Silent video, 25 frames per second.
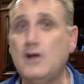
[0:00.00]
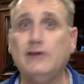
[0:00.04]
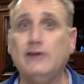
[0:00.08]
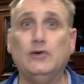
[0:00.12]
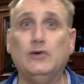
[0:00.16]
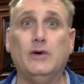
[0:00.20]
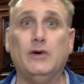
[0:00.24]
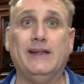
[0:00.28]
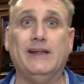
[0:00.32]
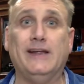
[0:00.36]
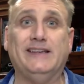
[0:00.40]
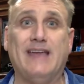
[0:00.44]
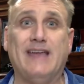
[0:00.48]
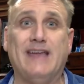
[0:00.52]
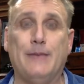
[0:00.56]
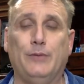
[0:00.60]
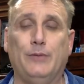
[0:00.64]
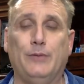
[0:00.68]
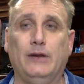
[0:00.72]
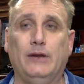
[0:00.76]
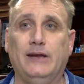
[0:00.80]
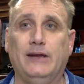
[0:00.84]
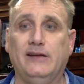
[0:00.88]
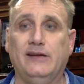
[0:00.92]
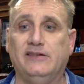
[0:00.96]
So an
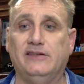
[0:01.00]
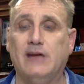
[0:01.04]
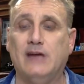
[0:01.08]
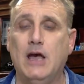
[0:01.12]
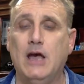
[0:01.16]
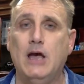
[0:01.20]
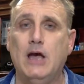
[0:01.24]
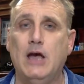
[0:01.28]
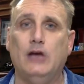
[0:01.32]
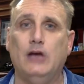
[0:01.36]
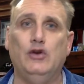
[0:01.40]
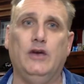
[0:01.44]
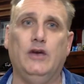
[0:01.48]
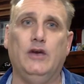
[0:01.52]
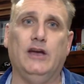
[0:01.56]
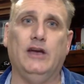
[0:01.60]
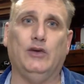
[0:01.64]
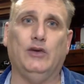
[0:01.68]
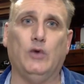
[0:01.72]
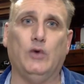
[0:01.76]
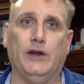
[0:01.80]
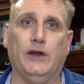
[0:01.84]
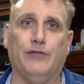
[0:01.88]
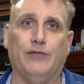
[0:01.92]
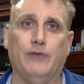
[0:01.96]
example is you
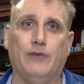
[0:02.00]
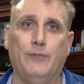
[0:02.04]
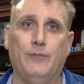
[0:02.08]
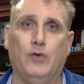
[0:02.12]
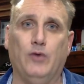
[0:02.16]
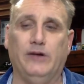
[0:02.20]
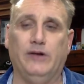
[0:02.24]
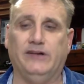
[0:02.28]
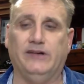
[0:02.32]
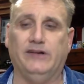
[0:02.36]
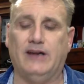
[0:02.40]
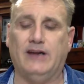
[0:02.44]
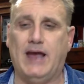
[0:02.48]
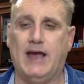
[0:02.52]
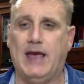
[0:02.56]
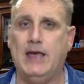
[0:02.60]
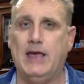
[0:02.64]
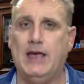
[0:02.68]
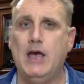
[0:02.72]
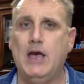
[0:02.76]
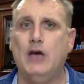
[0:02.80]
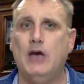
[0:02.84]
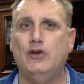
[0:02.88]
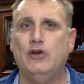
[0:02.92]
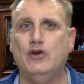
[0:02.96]
get 23 points a day.